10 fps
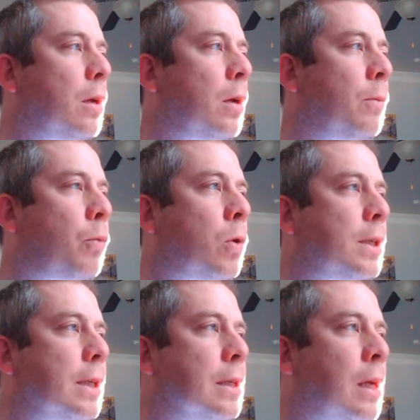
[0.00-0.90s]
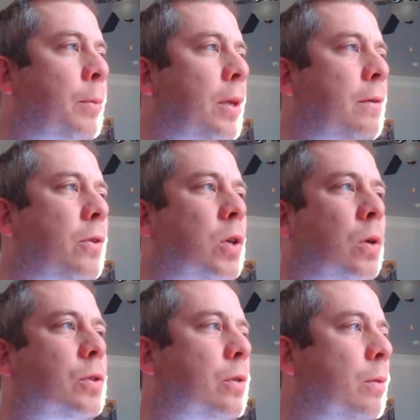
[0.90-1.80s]
Importance. I believe if you
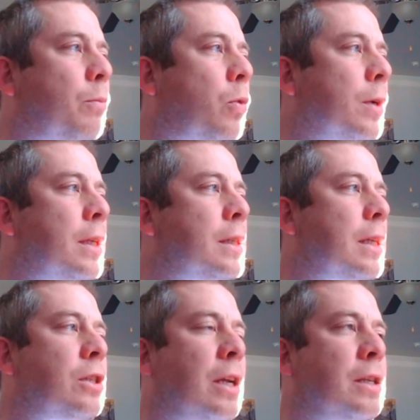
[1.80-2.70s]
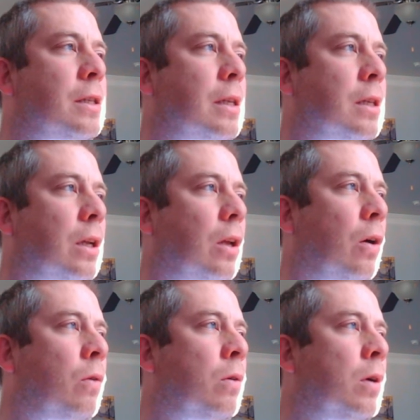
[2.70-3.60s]
don't do importance, it changes it to
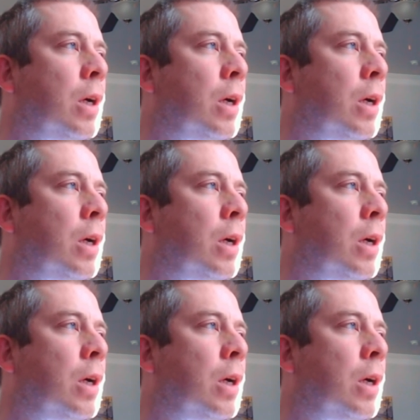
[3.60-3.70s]
low.